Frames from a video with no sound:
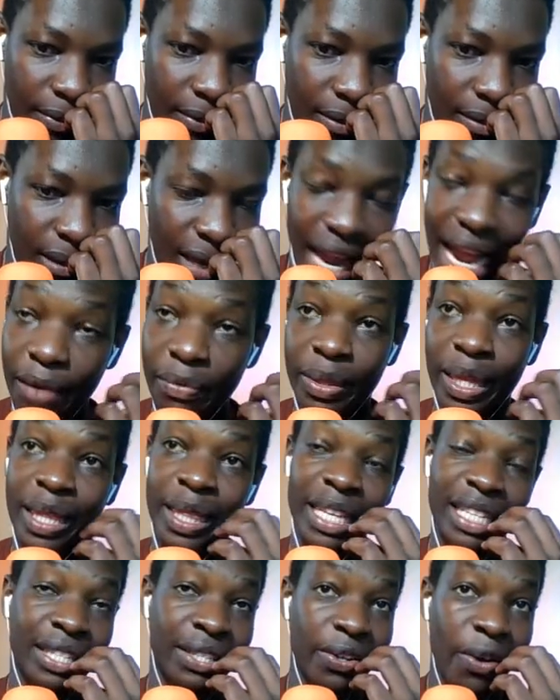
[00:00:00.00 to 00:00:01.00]
yeah,
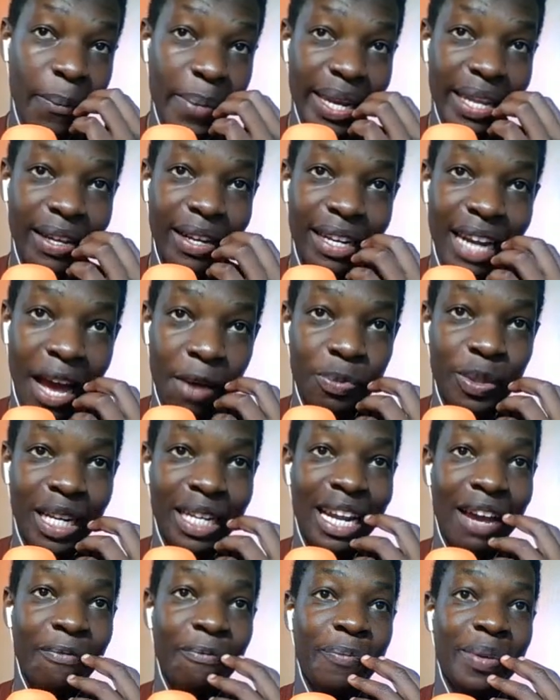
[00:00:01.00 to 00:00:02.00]
there's so many clubs that
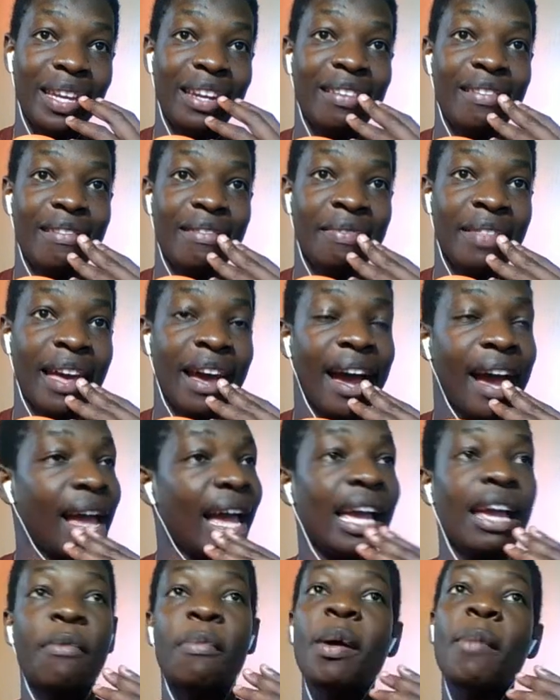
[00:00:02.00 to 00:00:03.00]
have been there.
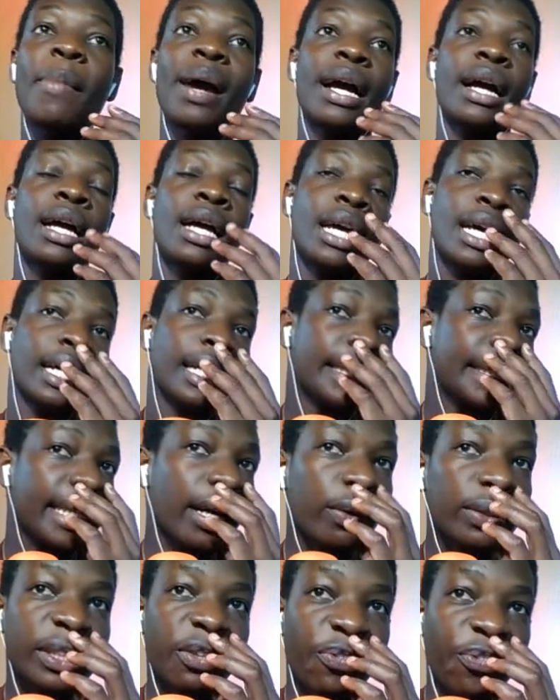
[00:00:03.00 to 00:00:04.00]
I remember
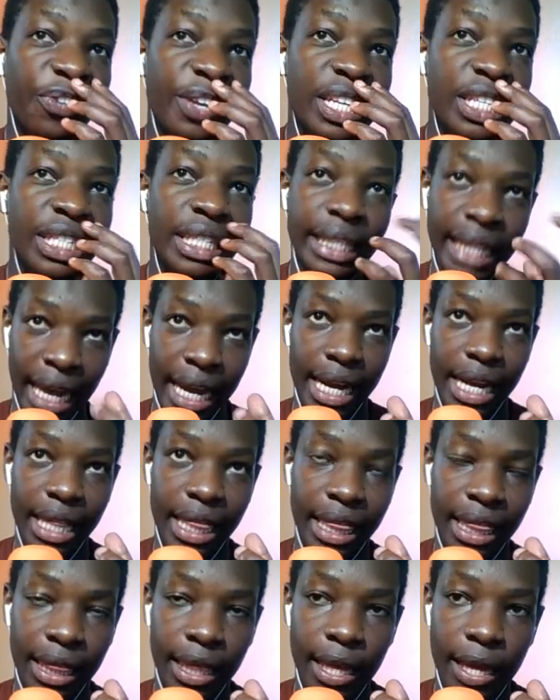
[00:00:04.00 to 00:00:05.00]
Chelsea finished 10th.
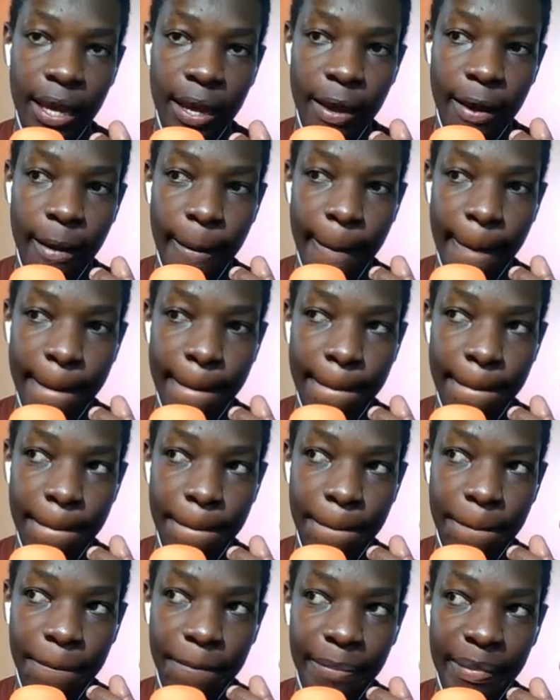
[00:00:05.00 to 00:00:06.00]

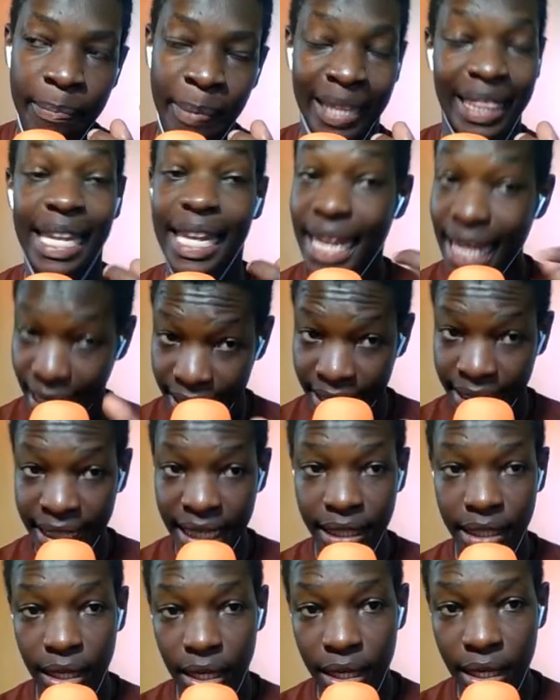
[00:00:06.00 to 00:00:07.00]
By the next
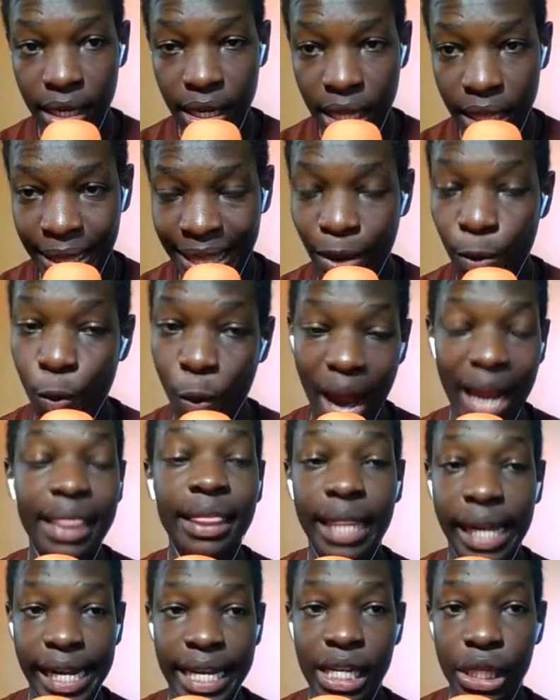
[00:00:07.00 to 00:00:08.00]
season, they won
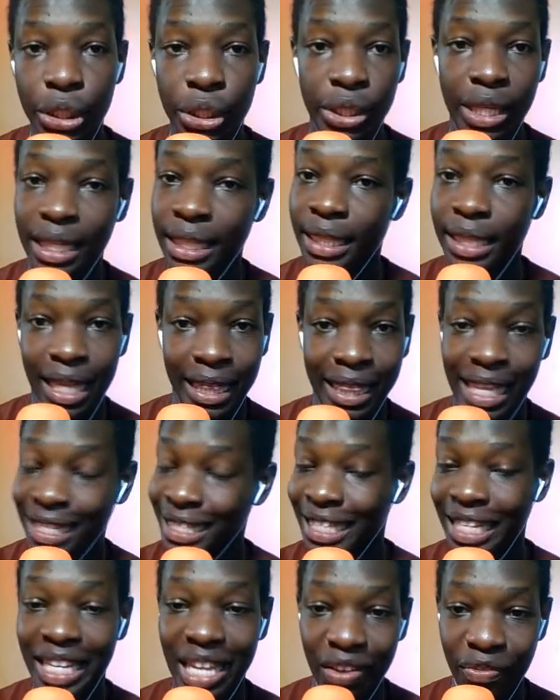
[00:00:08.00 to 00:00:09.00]
the league. That's
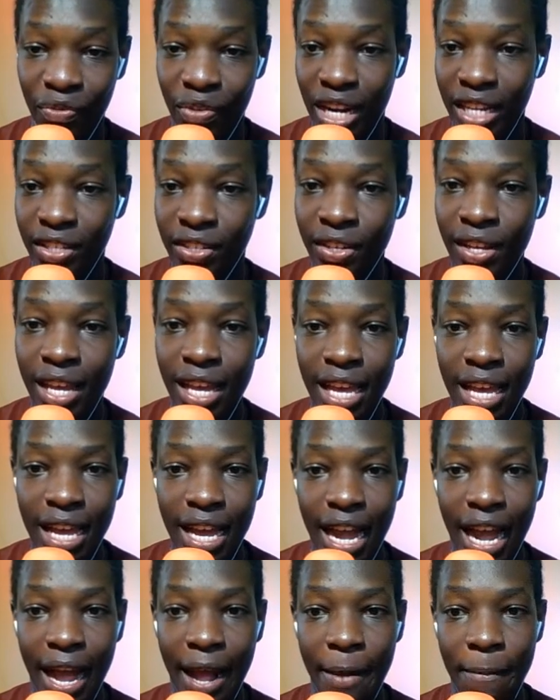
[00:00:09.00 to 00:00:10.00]
the difference.
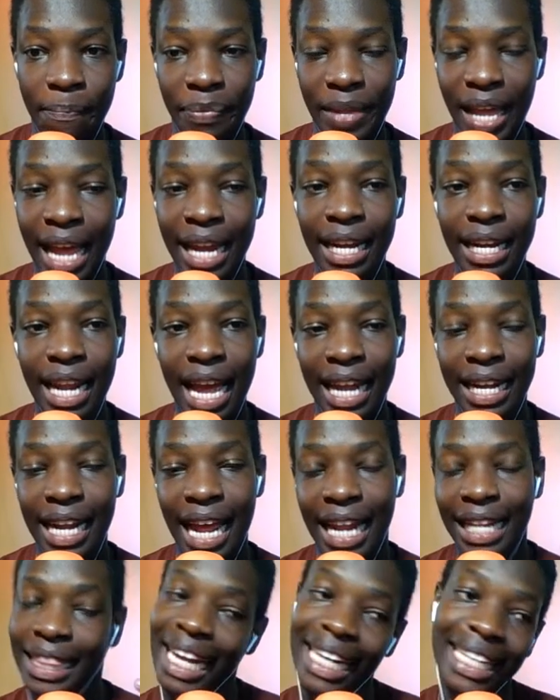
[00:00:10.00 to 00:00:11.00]
And
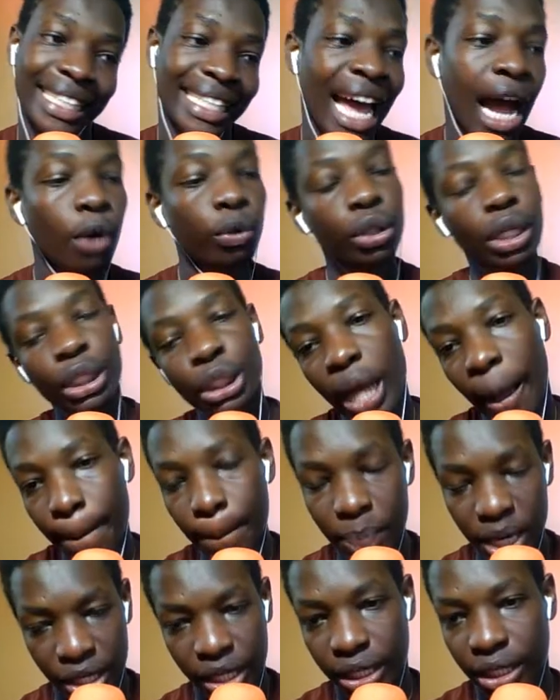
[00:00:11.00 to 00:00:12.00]
that is how
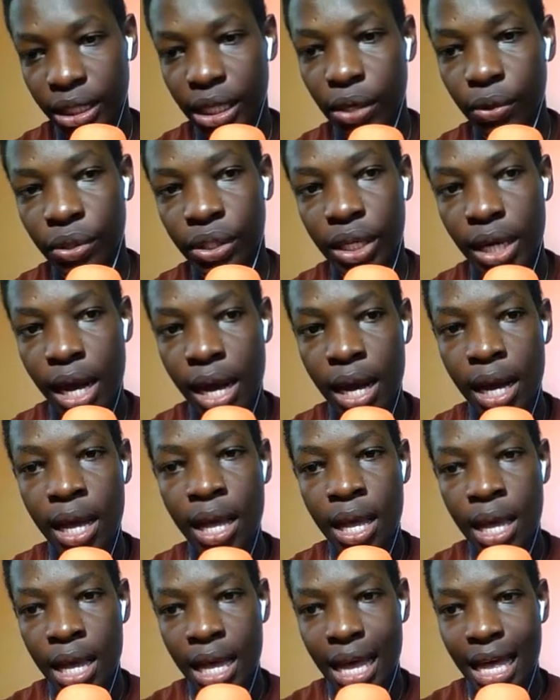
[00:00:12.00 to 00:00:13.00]
ambitious Chelsea are.
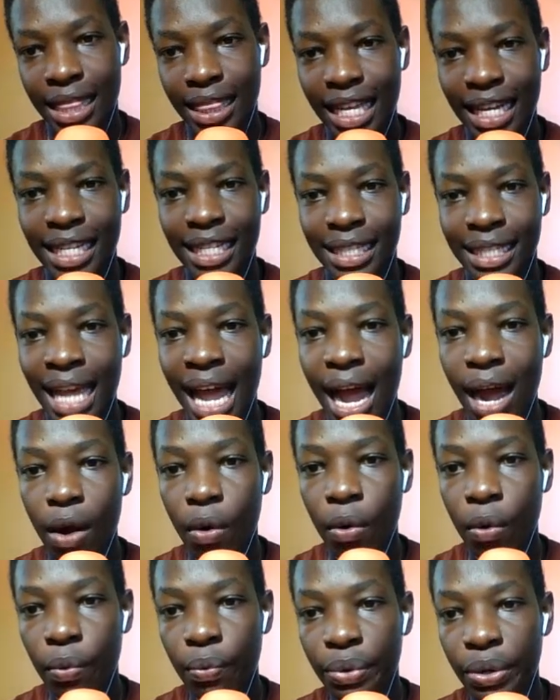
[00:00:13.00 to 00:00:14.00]
And that is
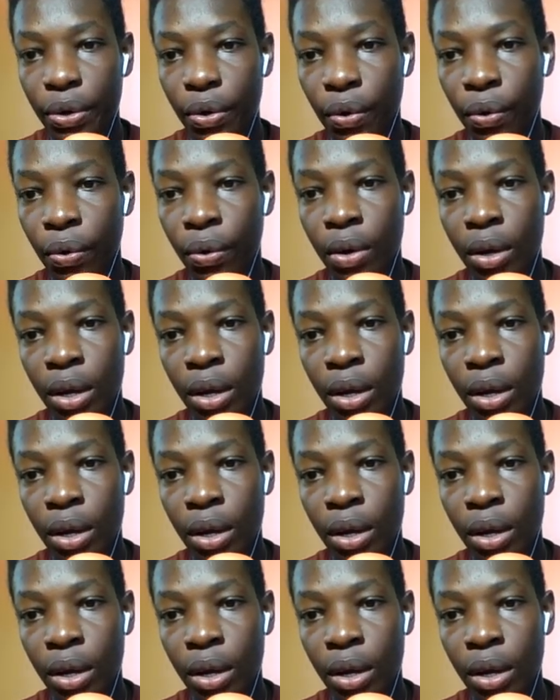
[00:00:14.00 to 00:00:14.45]
how, you know,